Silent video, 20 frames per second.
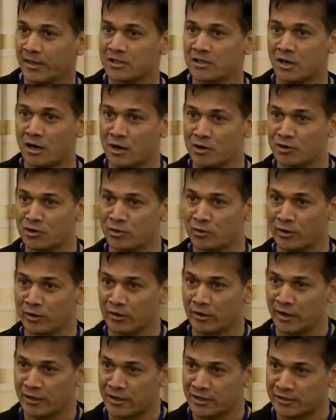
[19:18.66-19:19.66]
It's hard
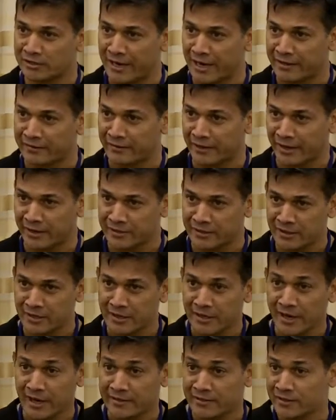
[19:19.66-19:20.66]
to understand
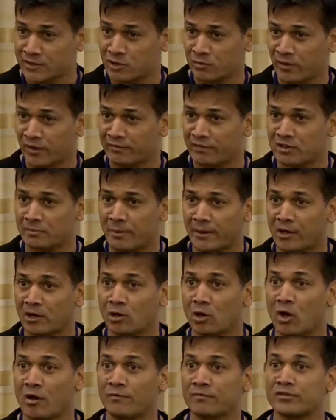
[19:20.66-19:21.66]
that. And this is where we
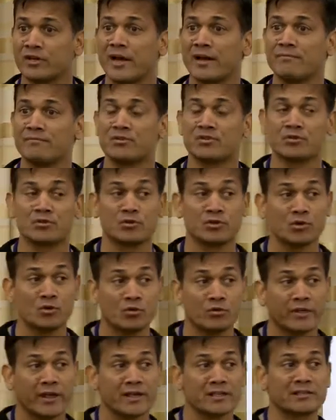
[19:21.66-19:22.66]
spend a lot of time to
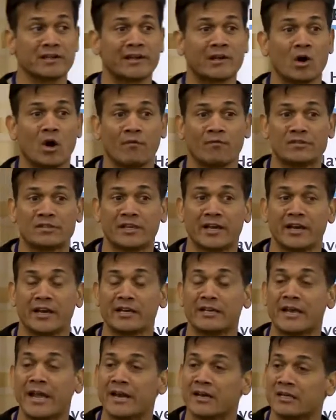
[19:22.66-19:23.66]
do things like
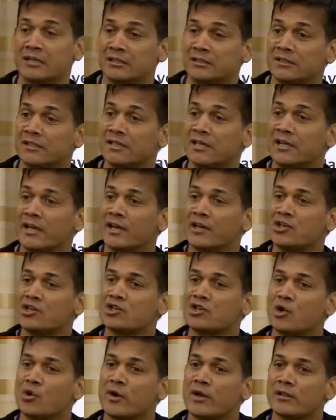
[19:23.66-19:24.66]
obfuscating data,
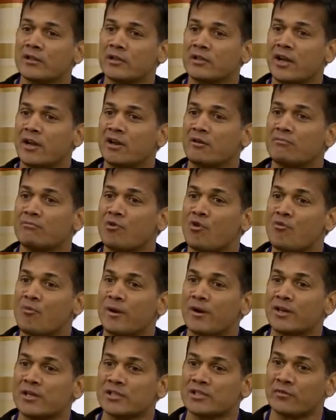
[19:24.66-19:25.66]
ensuring the data
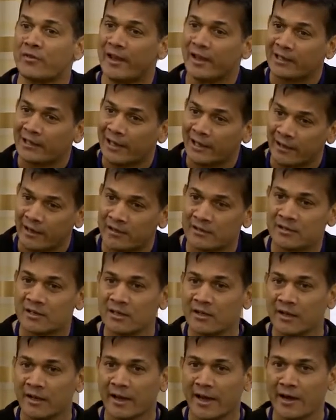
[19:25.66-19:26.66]
movement is regulated,
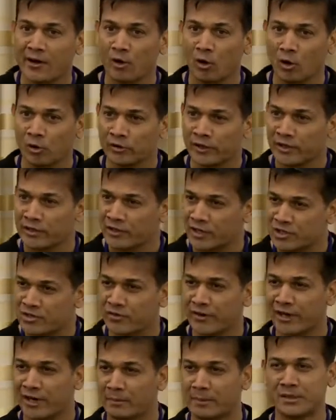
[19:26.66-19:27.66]
and all the
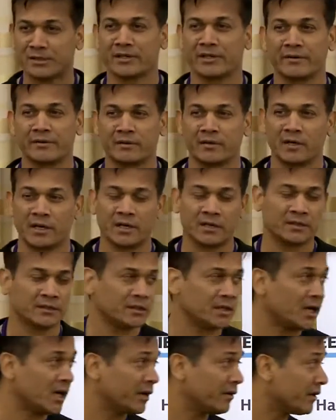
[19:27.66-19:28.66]
industry elements
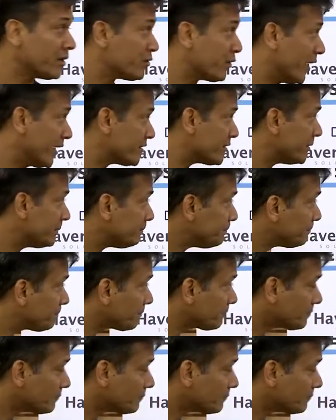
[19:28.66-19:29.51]
are addressed.